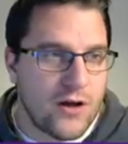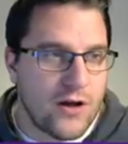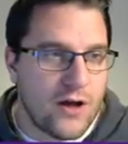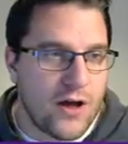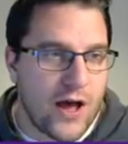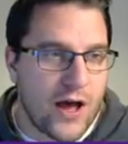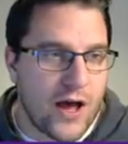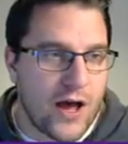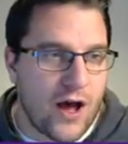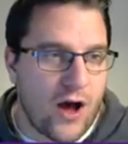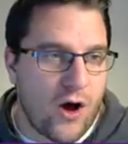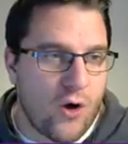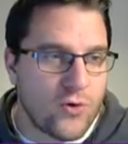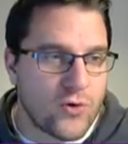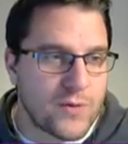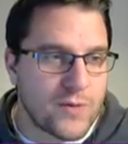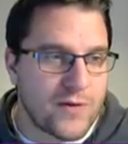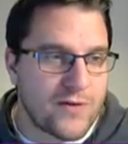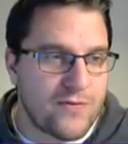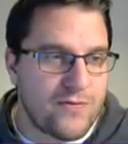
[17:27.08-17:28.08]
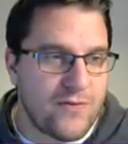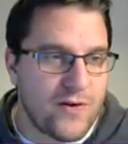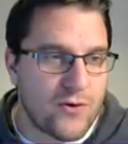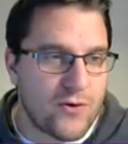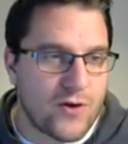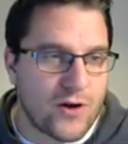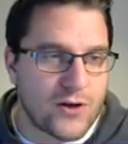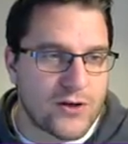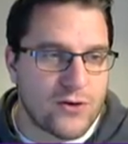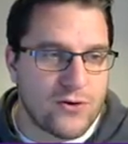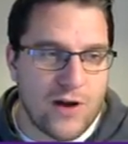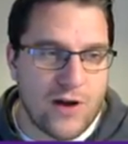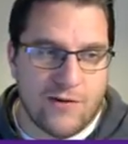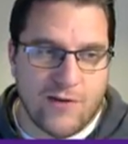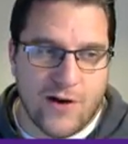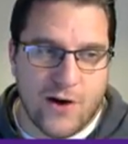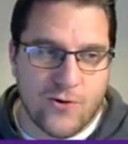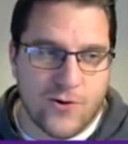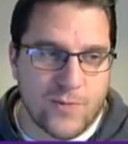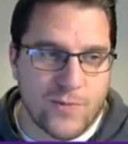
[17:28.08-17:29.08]
uh, holding midfielder. I do love
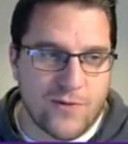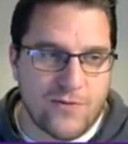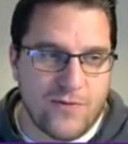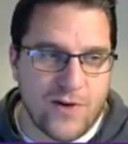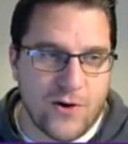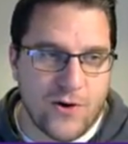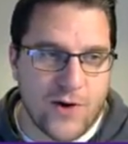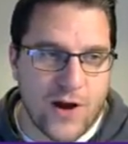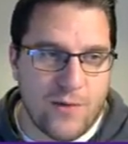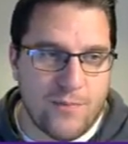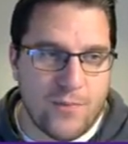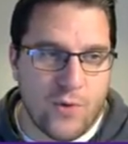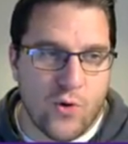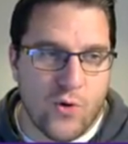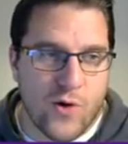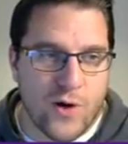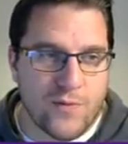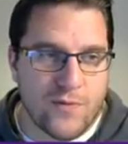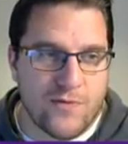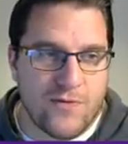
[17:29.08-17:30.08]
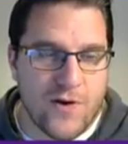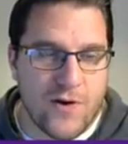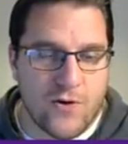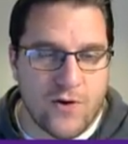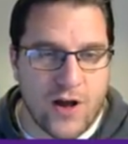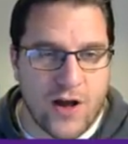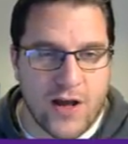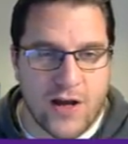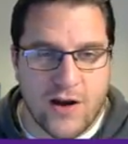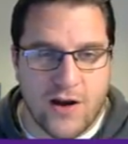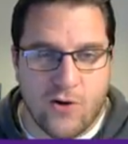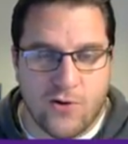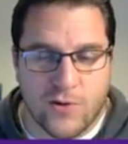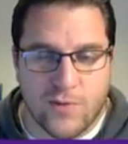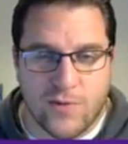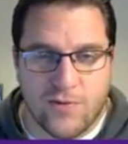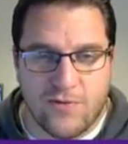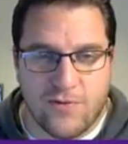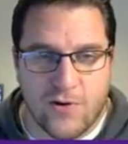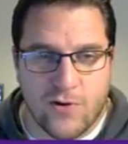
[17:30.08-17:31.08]
a holding midfielder. Ball winning midfielder in
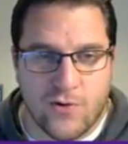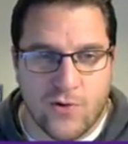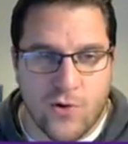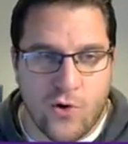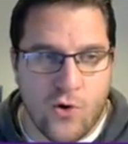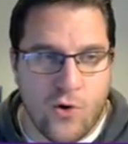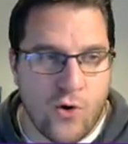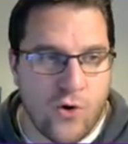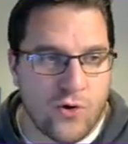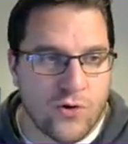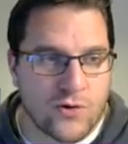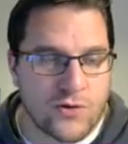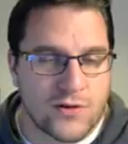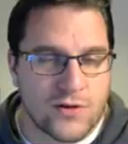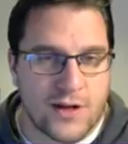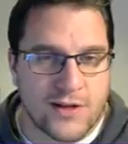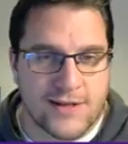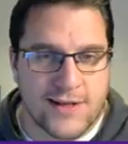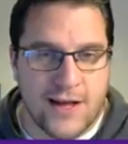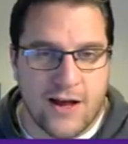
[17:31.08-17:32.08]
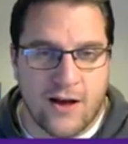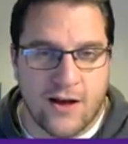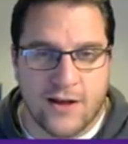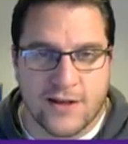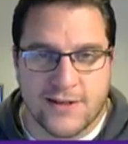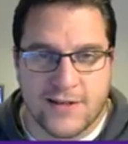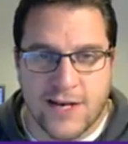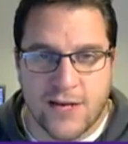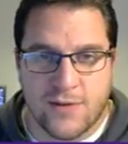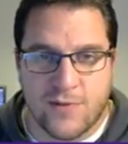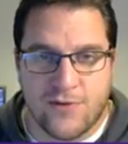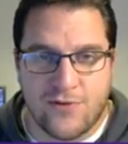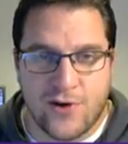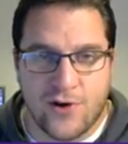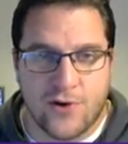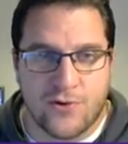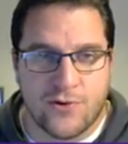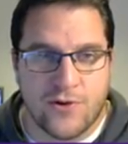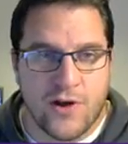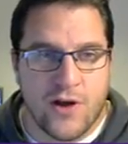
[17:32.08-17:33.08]
holding midfield or uh, centre
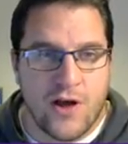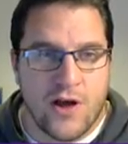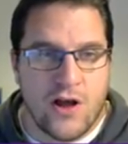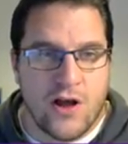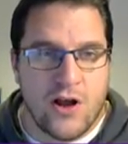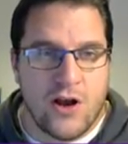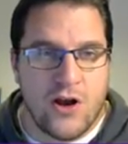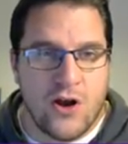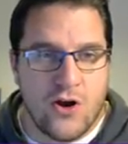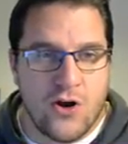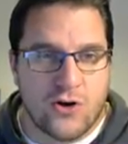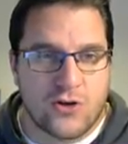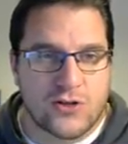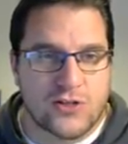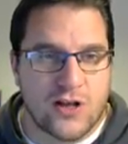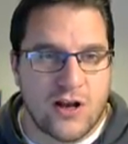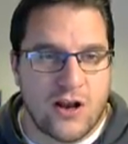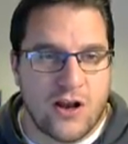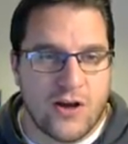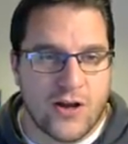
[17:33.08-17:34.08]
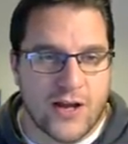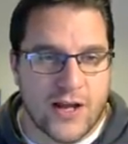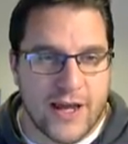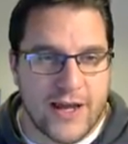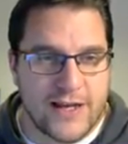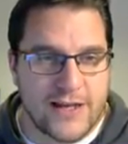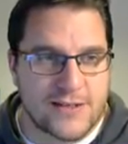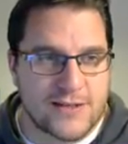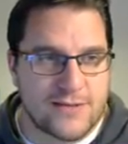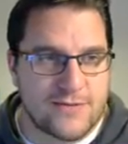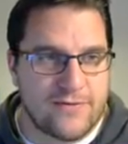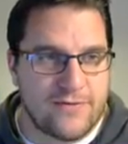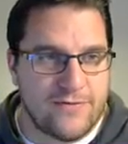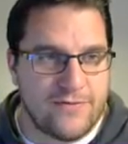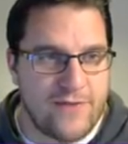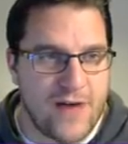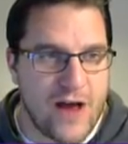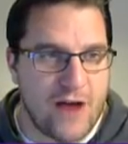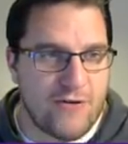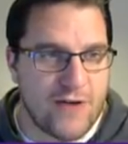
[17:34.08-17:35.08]
midfield. Looks like he's
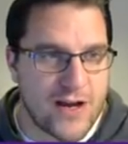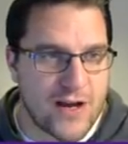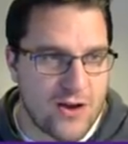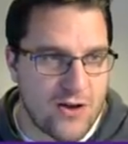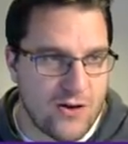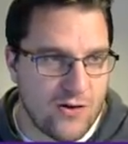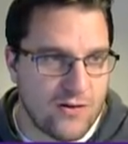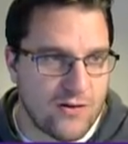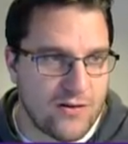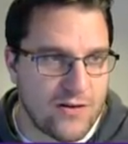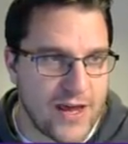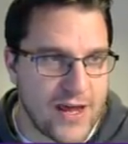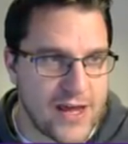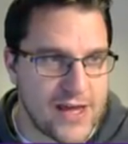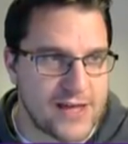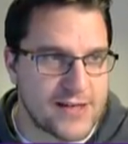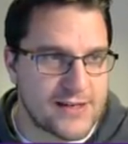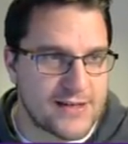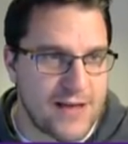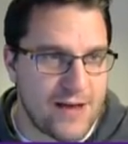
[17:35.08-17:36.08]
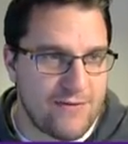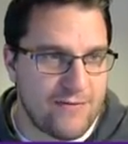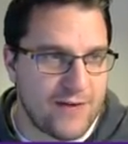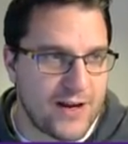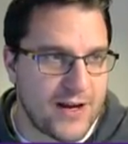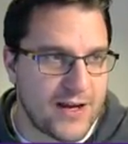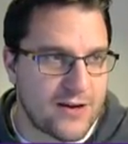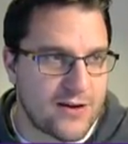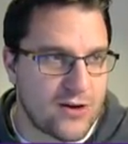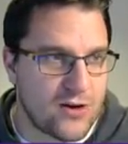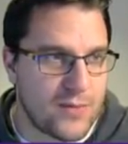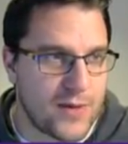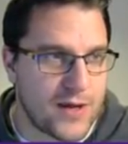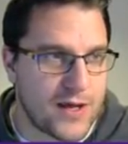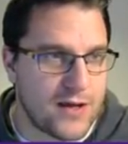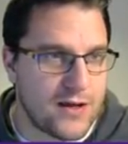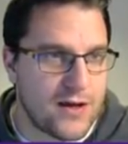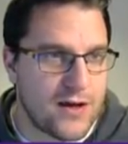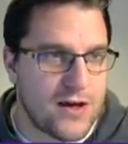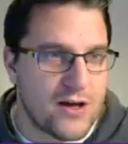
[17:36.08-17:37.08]
very good. He is definitely going to
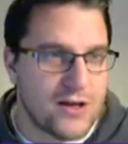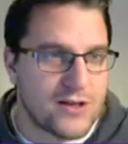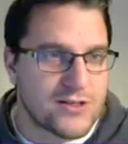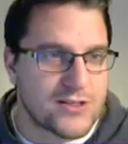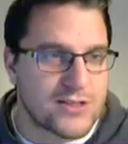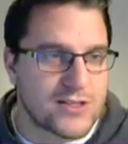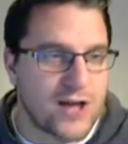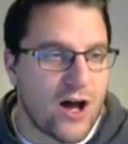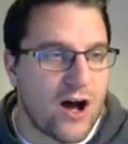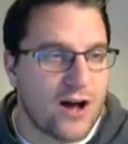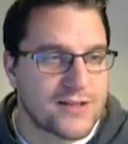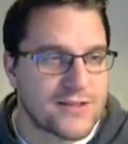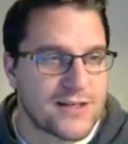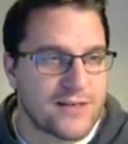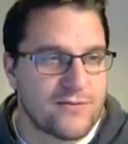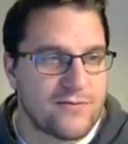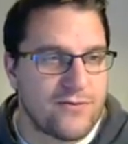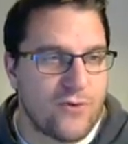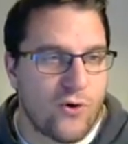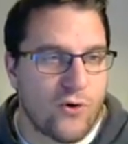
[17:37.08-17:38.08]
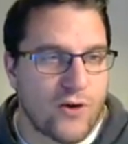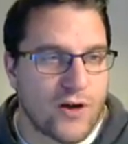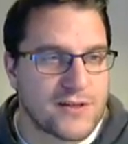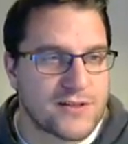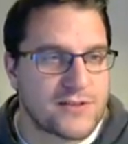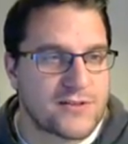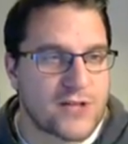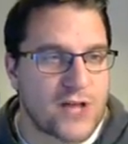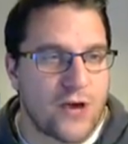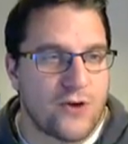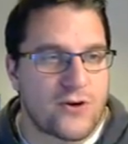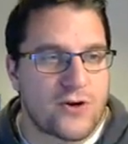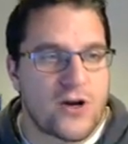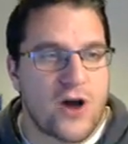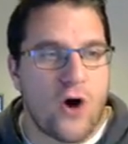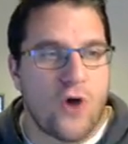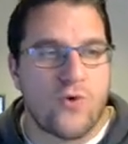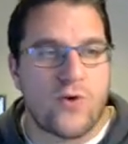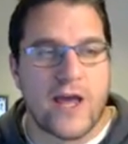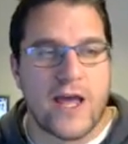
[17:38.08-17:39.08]
be starting for us. So,
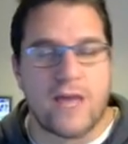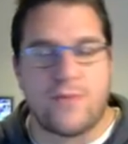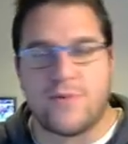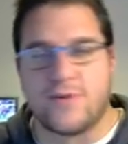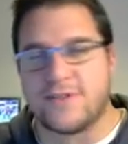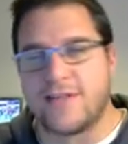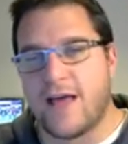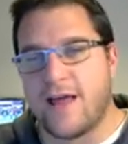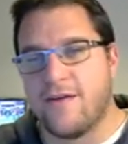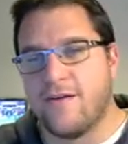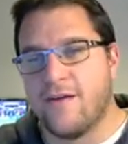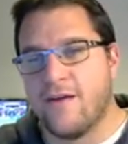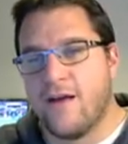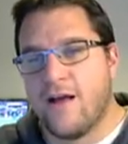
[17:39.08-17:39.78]
goalkeepers then.